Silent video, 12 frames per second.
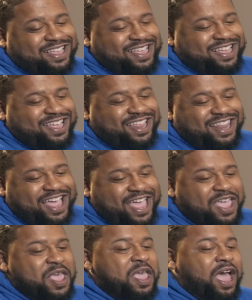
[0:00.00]
A
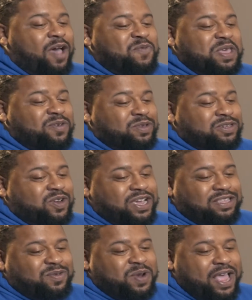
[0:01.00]
lot. I mean, it was
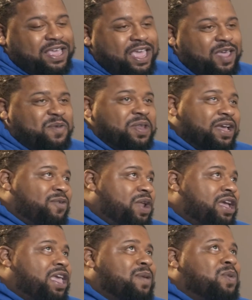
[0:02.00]
crazy when I came
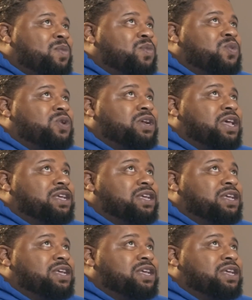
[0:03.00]
on board.